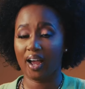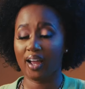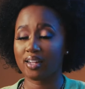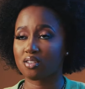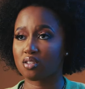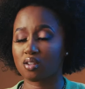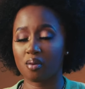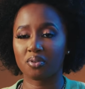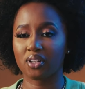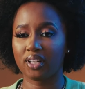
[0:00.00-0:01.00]
I
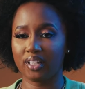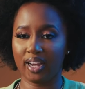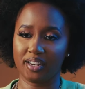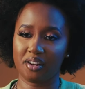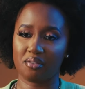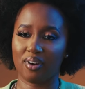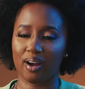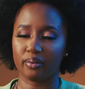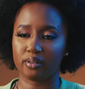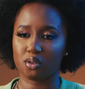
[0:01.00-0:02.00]
completely
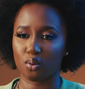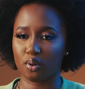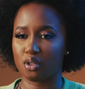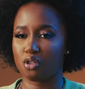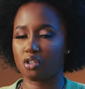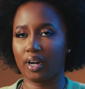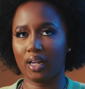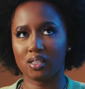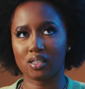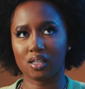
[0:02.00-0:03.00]
identify with Taurus
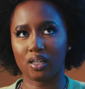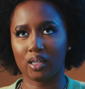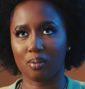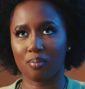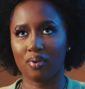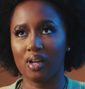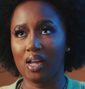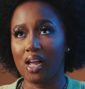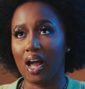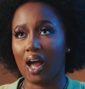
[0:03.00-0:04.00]
traits. Um,
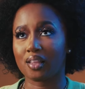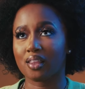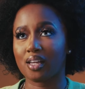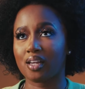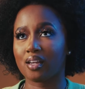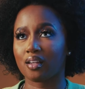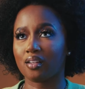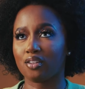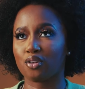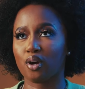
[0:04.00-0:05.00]
I think
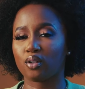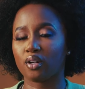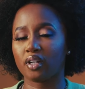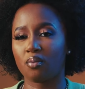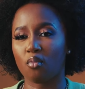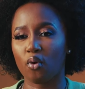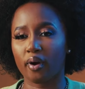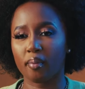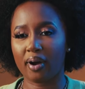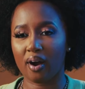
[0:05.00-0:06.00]
you know, learning
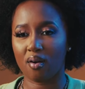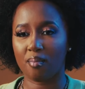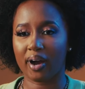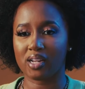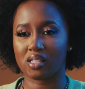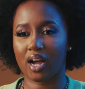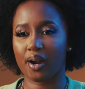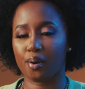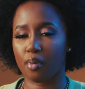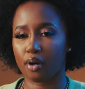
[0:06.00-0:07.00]
more about my
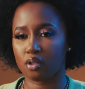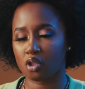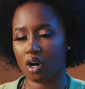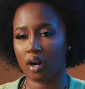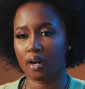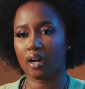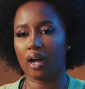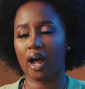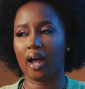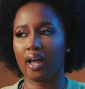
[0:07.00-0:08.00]
entire birth chart,
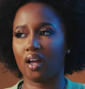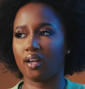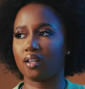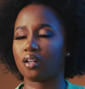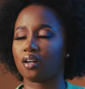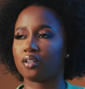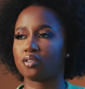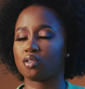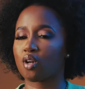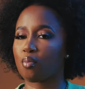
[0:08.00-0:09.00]
I
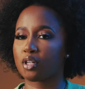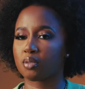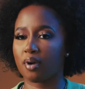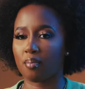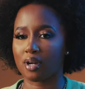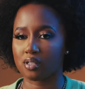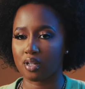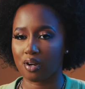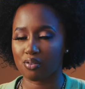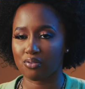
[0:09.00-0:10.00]
learned so much about
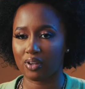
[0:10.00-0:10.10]
myself